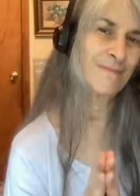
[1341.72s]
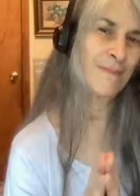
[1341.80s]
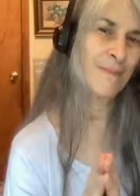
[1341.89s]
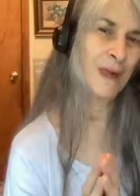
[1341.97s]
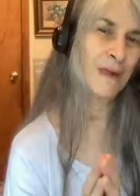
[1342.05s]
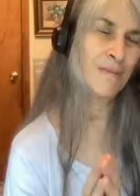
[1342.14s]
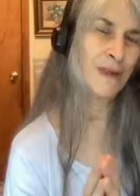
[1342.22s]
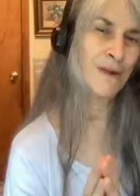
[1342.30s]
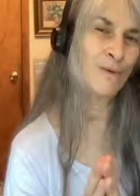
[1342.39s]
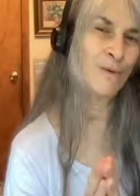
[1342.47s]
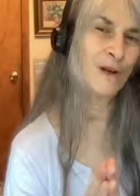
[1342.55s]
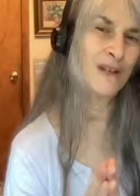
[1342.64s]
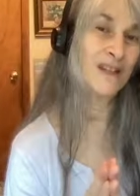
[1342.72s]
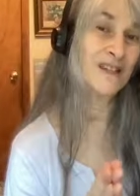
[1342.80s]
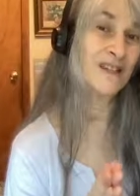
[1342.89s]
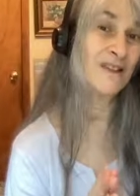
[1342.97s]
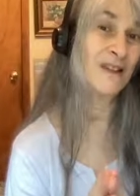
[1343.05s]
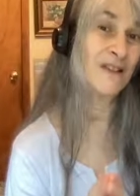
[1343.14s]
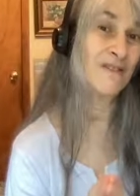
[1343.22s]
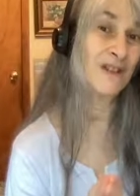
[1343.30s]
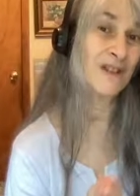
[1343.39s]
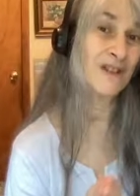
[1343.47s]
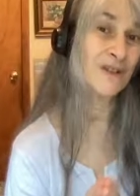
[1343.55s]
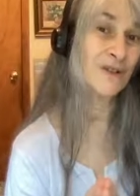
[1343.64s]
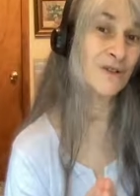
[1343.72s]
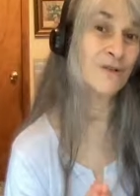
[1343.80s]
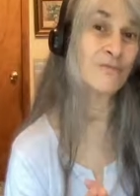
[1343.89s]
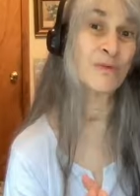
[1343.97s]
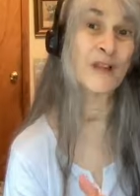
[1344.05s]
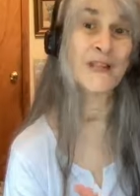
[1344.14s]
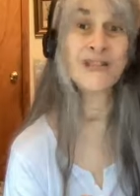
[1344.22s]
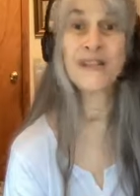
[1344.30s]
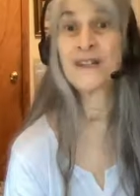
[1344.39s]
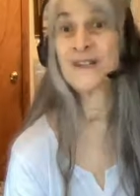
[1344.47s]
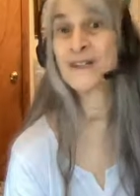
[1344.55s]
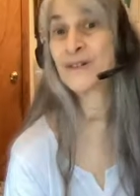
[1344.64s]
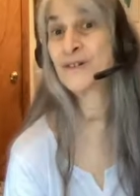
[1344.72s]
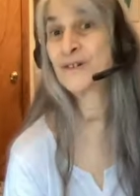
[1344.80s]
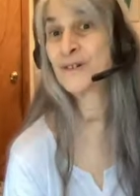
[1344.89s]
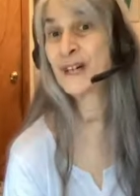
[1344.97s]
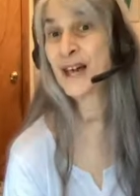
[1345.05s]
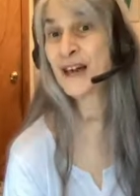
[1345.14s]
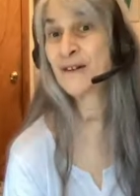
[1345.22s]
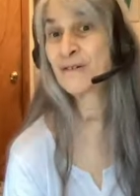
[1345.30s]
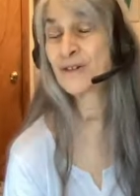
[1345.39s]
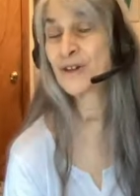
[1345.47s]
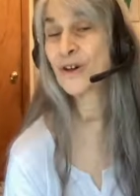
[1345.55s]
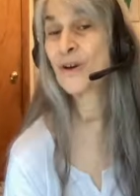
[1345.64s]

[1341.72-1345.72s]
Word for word: Maybe you wanted to live in a certain place in a certain house,